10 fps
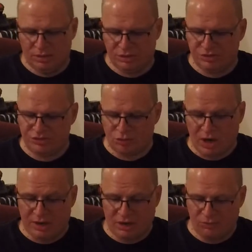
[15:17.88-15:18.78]
Just
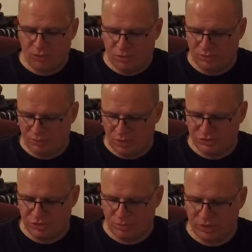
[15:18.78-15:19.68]
drying out for
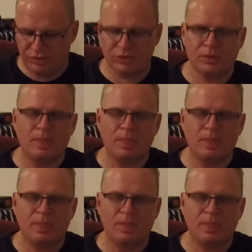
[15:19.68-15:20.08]
some reason.